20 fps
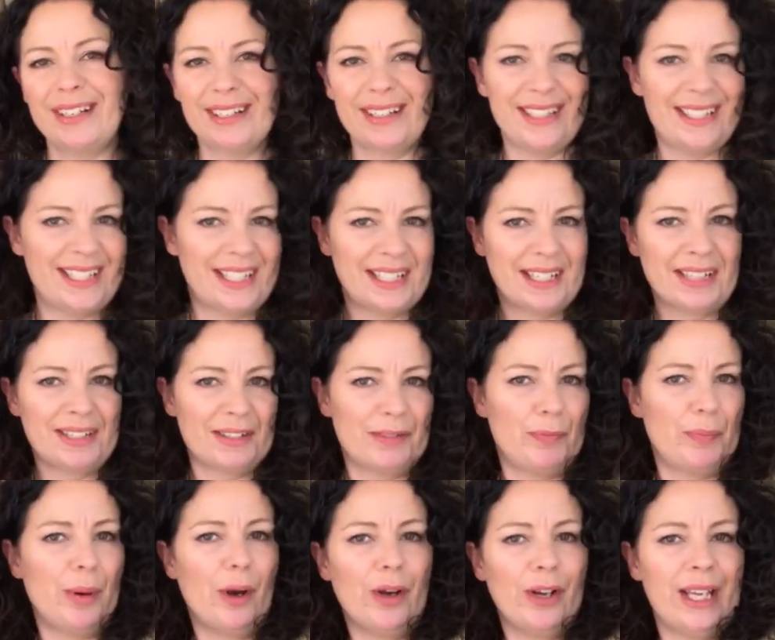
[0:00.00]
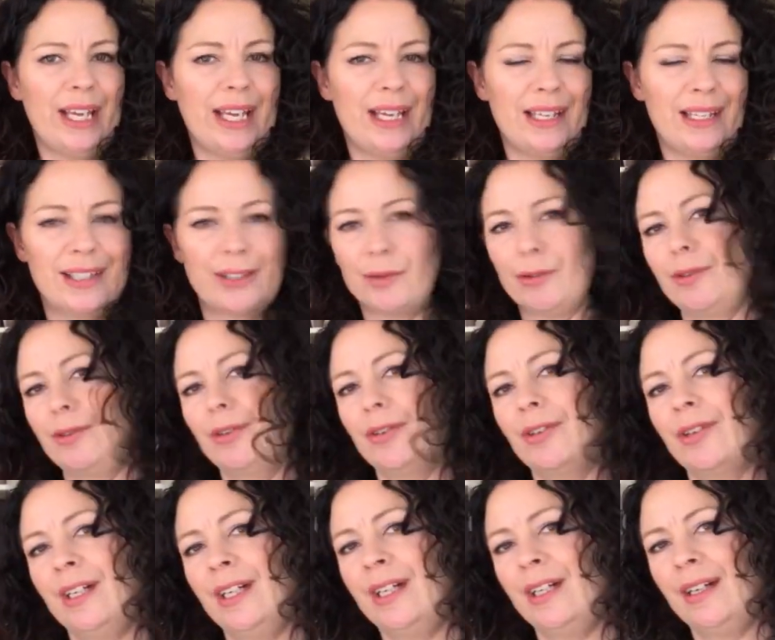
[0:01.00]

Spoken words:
nice in a kind of pocket or